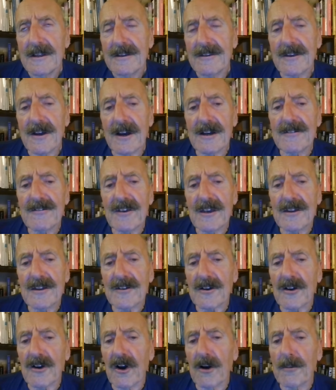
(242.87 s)
The idea
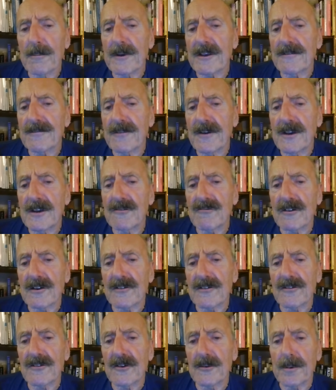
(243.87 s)
that comics
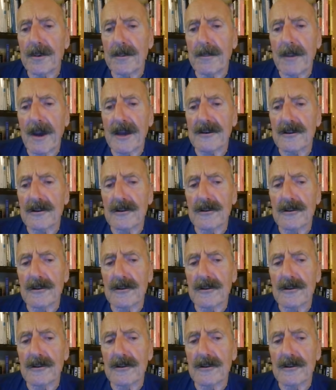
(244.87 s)
featuring Superman